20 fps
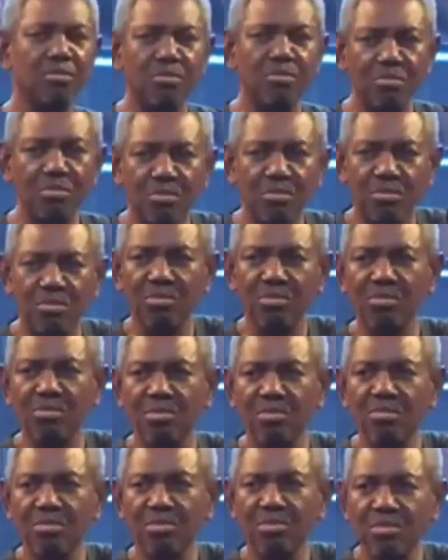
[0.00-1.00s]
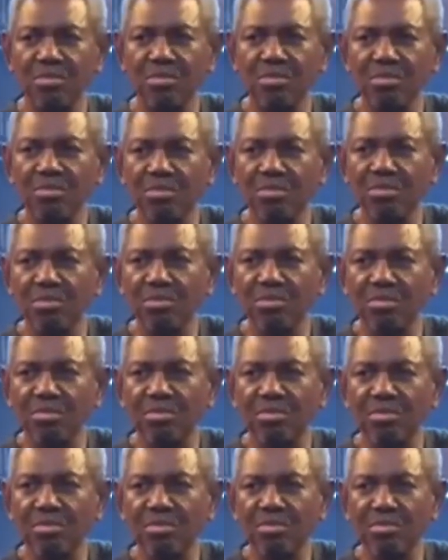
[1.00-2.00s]

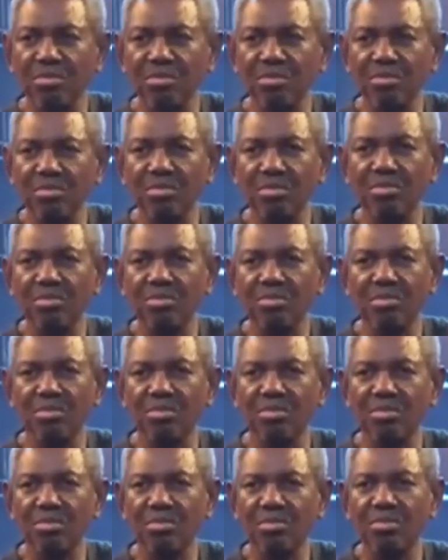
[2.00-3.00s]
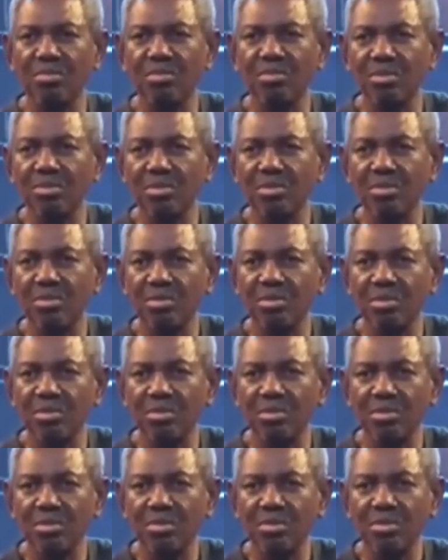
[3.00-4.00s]
[no speech]